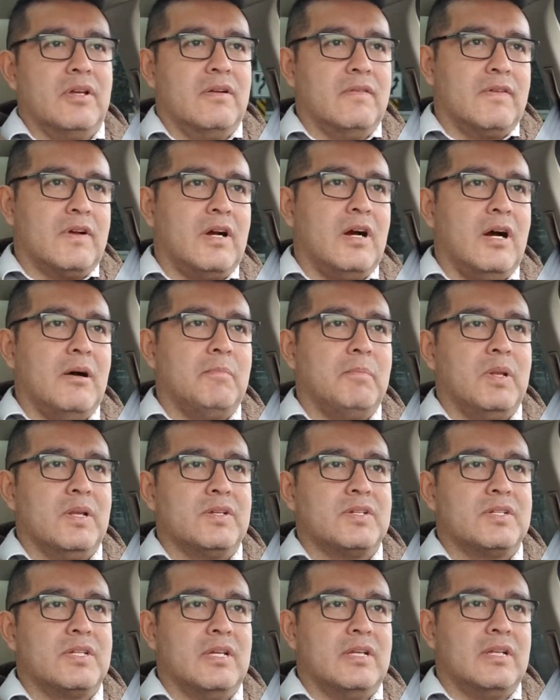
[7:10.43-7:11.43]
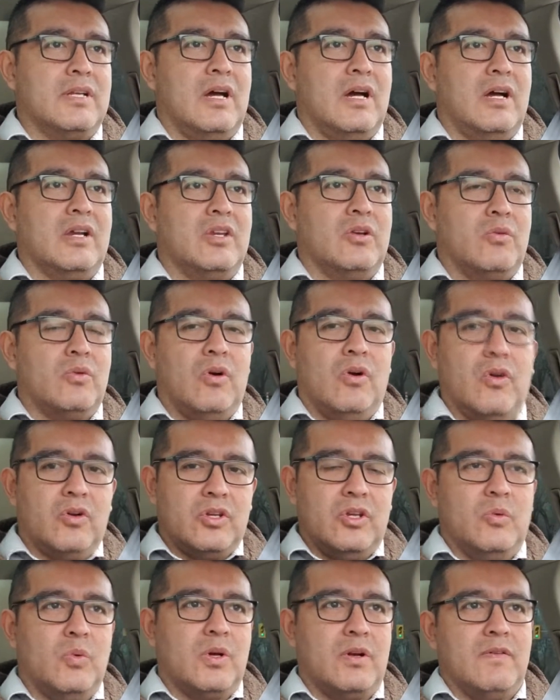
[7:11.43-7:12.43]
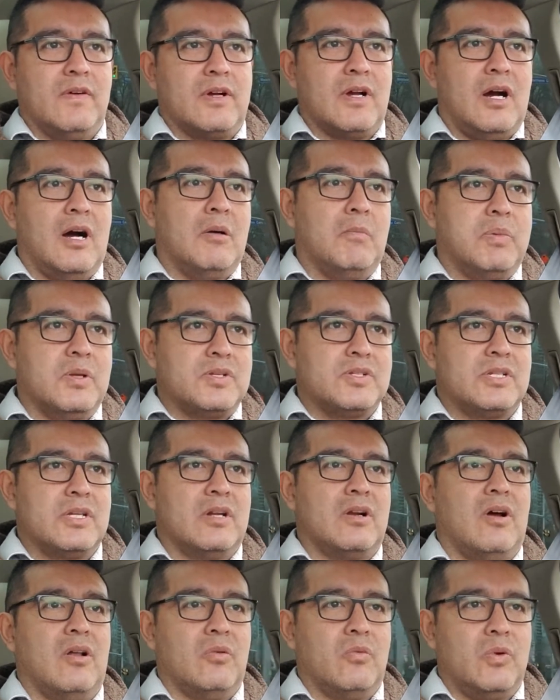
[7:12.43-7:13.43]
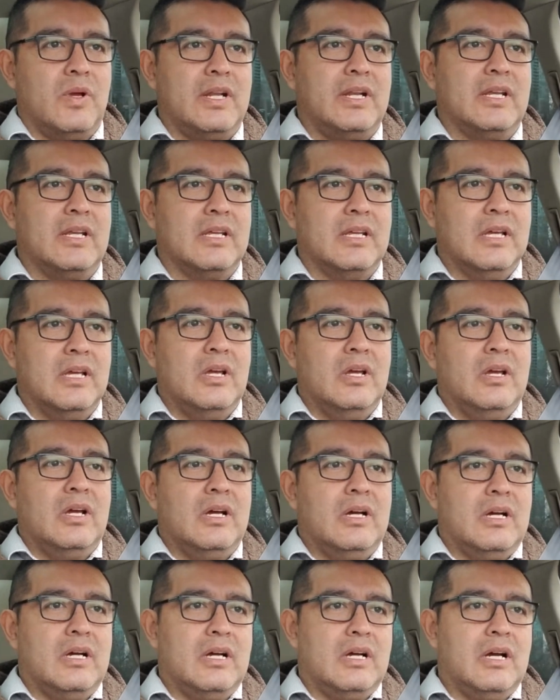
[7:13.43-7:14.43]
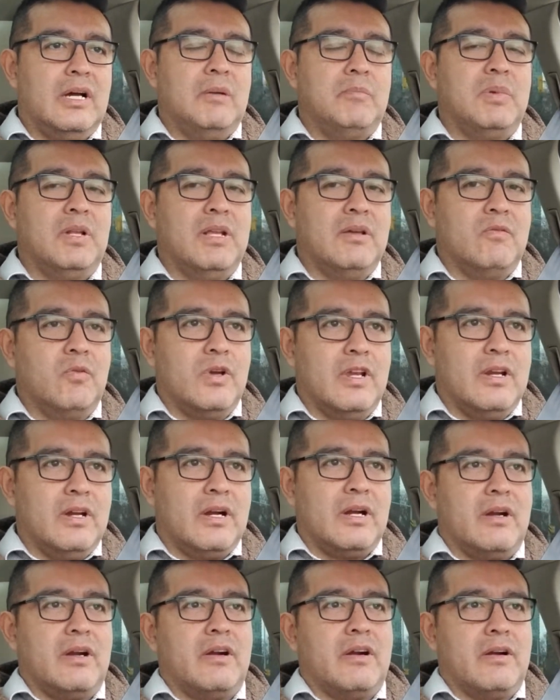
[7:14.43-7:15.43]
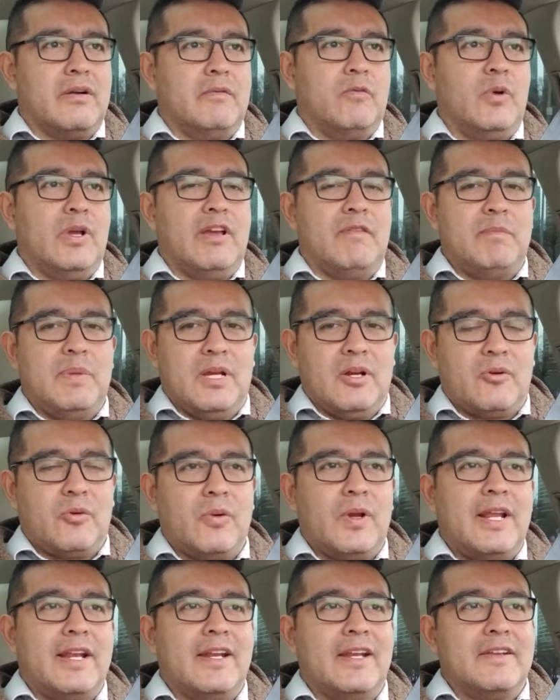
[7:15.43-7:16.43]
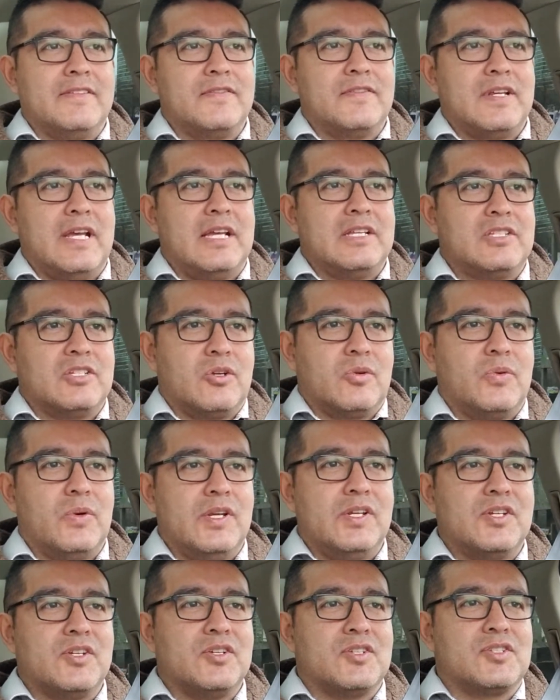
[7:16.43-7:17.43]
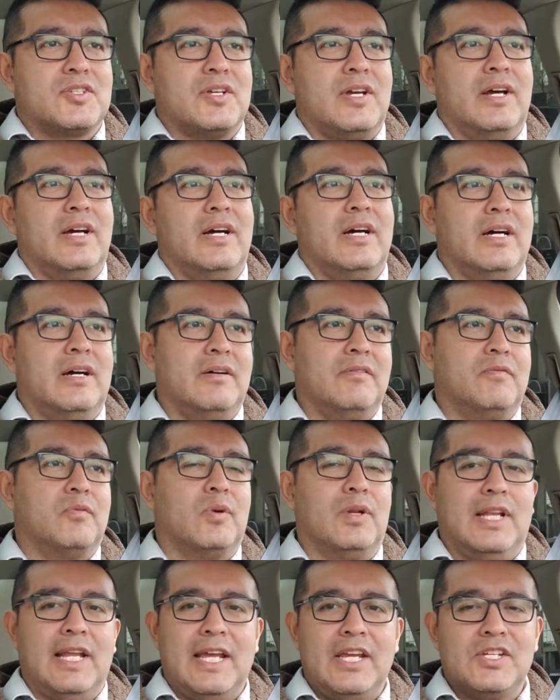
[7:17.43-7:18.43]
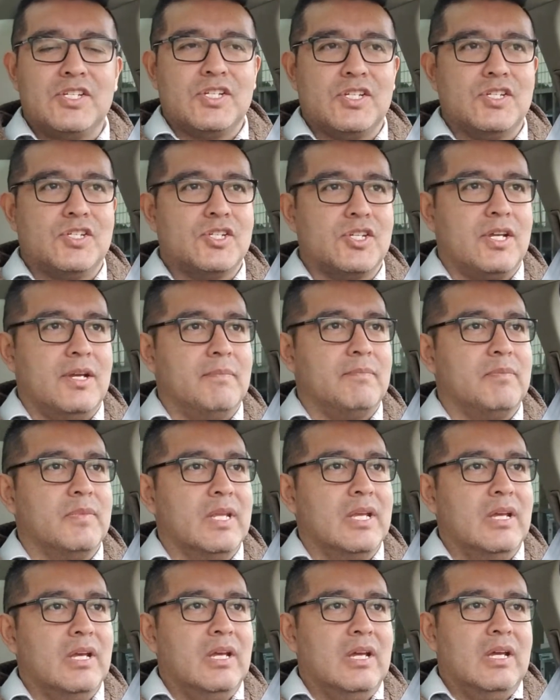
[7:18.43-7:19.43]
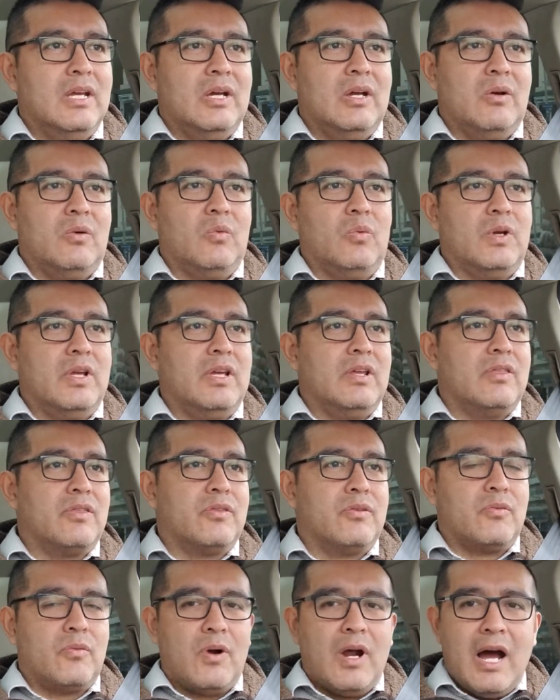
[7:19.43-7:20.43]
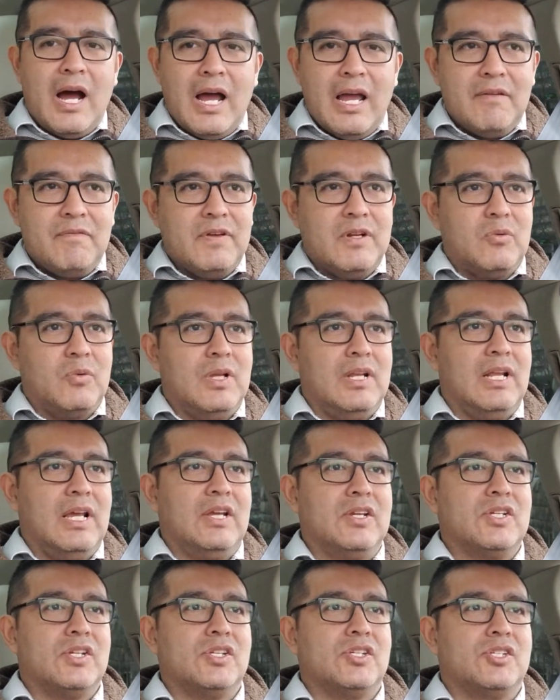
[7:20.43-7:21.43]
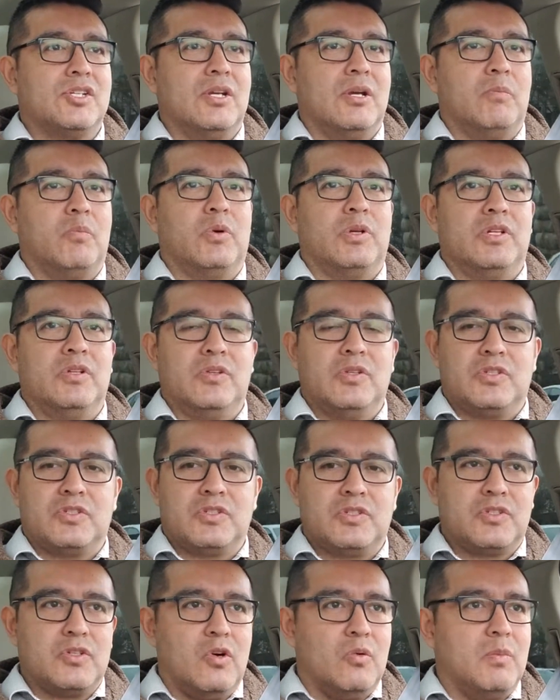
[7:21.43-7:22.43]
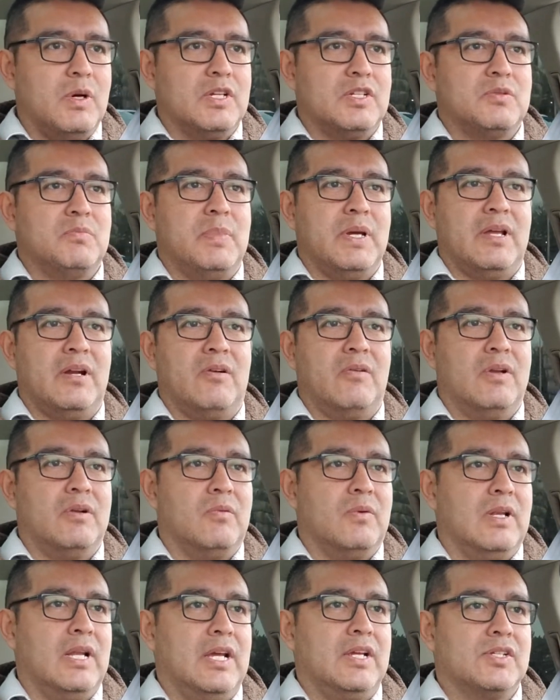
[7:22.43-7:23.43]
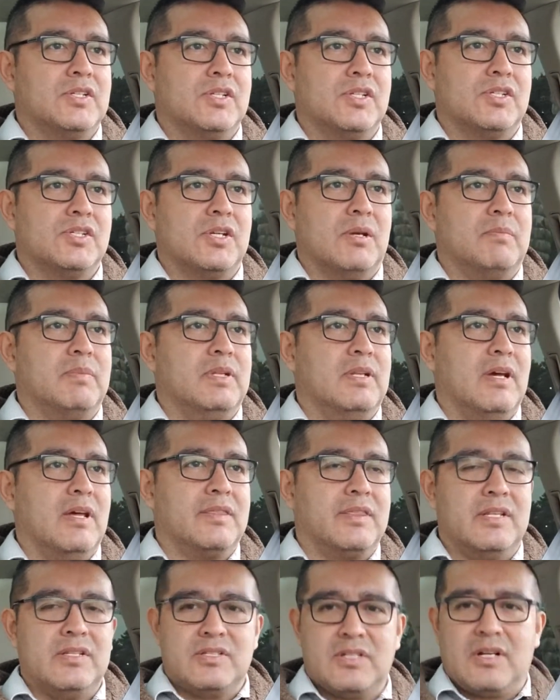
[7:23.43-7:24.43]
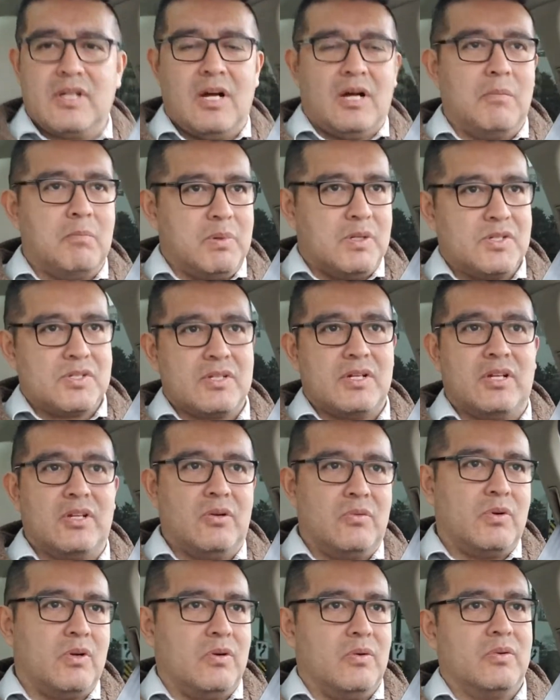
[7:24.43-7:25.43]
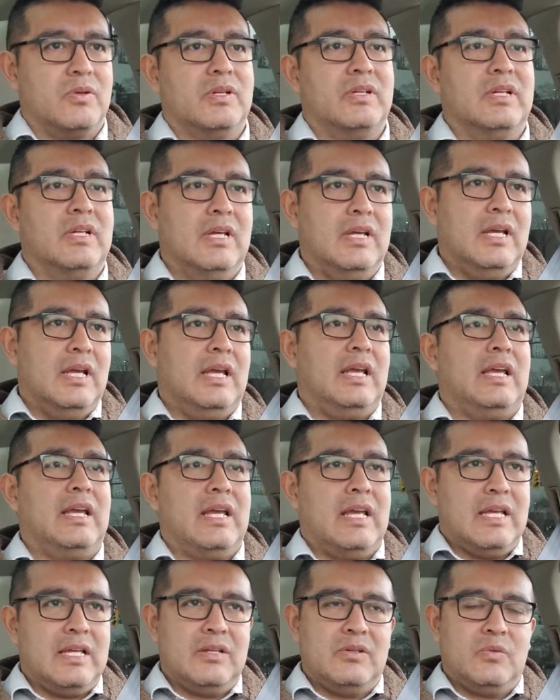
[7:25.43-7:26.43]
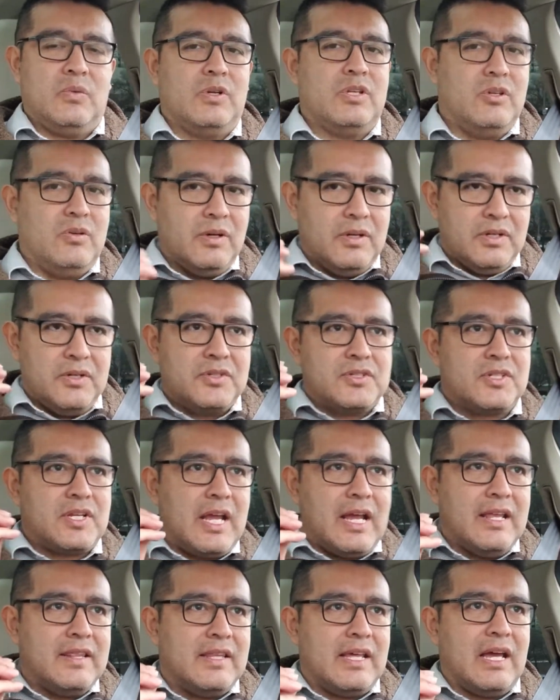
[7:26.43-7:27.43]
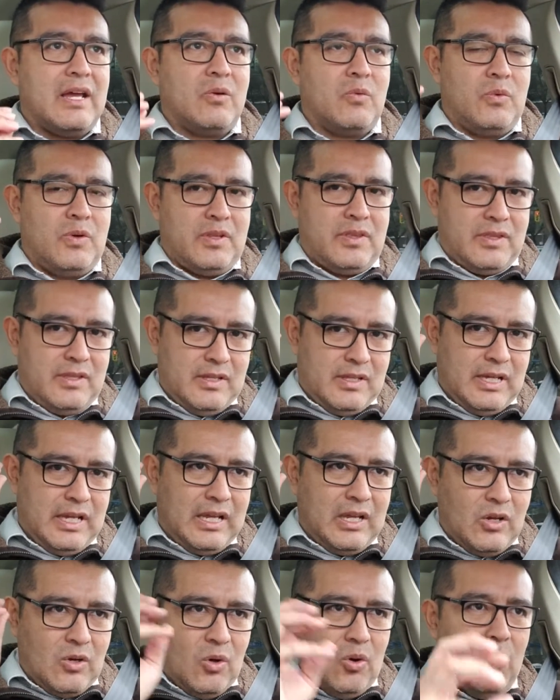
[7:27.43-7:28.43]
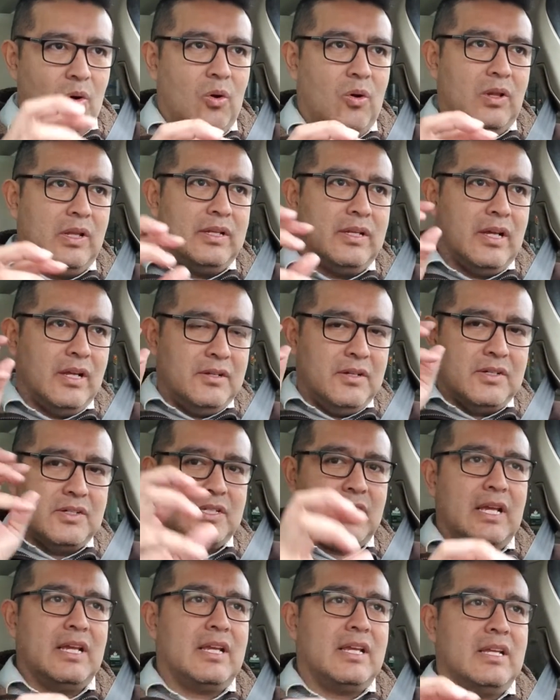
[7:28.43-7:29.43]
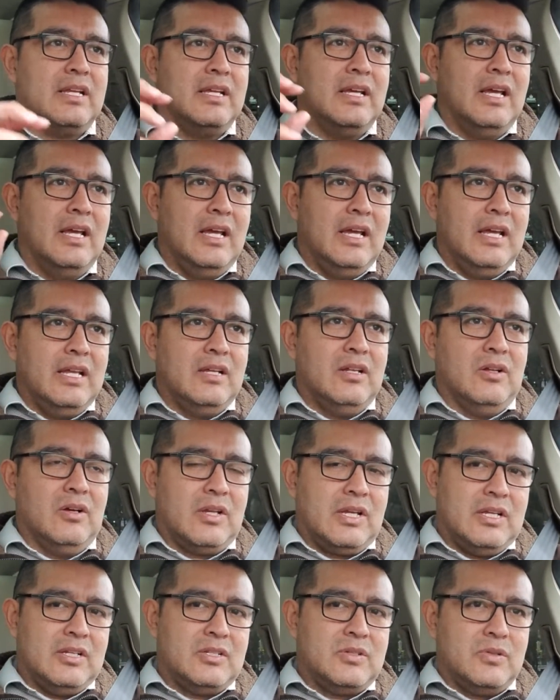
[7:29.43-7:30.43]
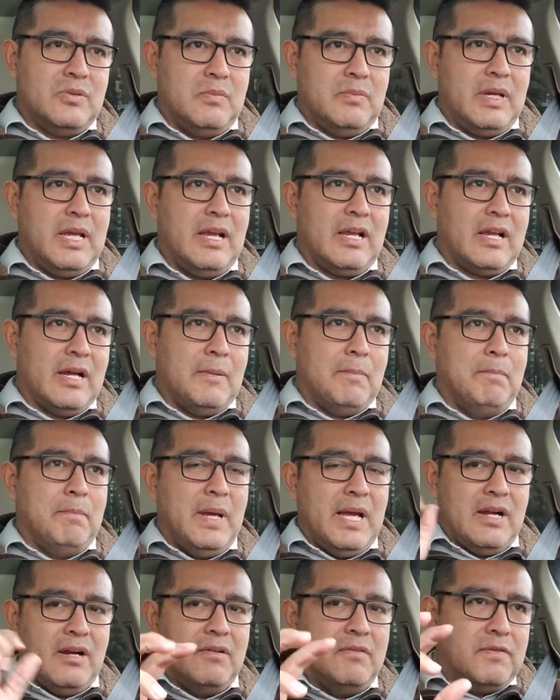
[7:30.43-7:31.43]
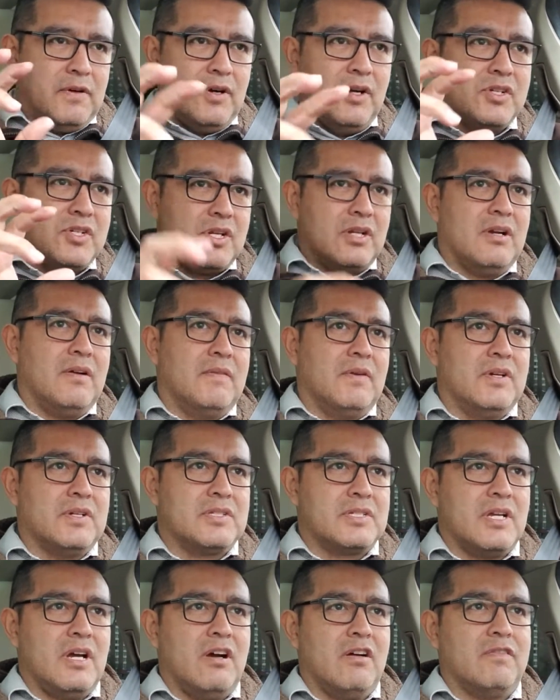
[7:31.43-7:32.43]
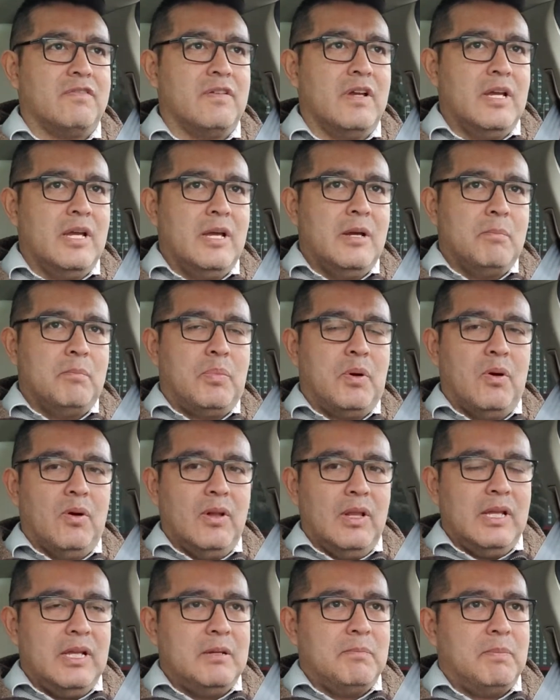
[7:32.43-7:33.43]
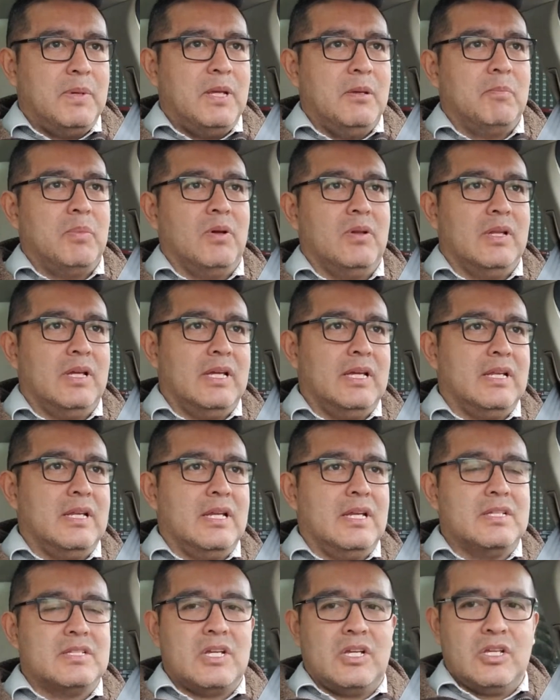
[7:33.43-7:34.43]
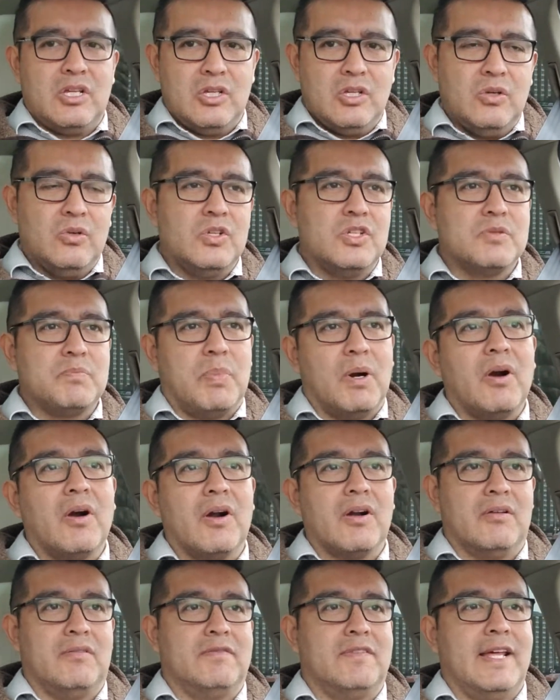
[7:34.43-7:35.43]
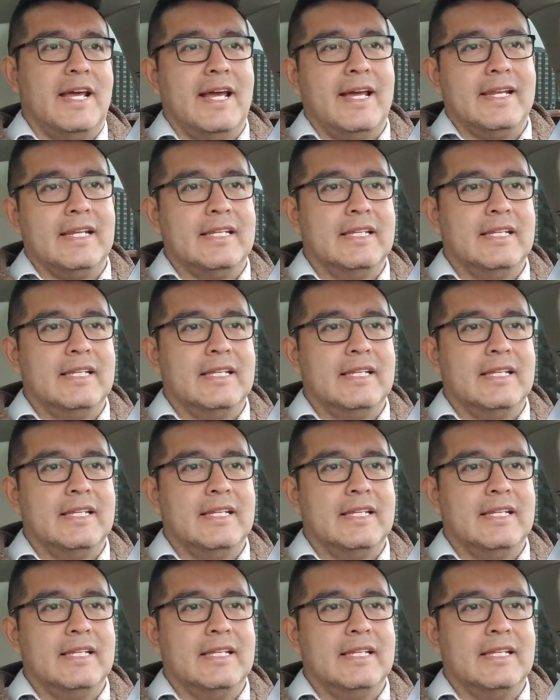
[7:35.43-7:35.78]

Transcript: accomplished it on your own, you would have accomplished it already. I believe we have been created as creatures of relationship. We thrive in relationship. We do so much better in relationship. Nothing's accomplished on your own. And when you understand that, with a goal and undertaking, looking to make a better version of yourself, pulling people in is a huge part of that.